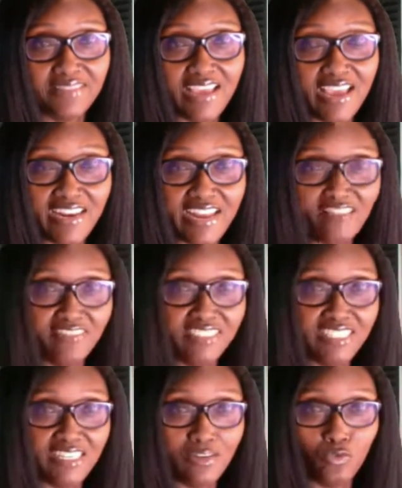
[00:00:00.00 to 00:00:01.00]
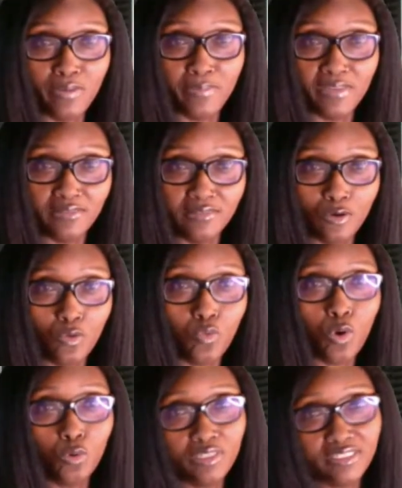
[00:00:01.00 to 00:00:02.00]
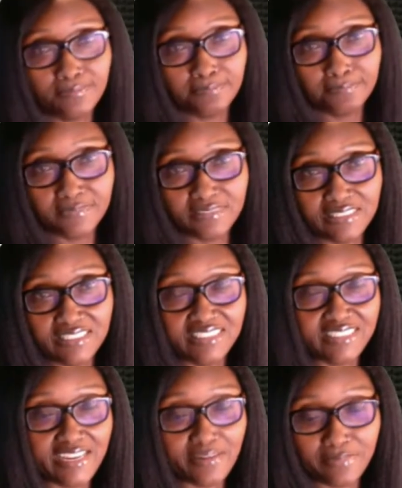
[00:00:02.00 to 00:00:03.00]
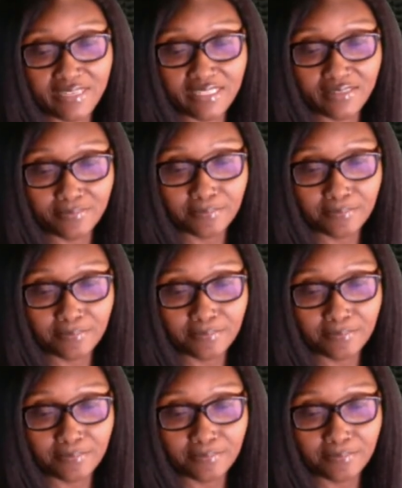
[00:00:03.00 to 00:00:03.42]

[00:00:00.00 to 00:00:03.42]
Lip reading: and I've seen women quoted this statement,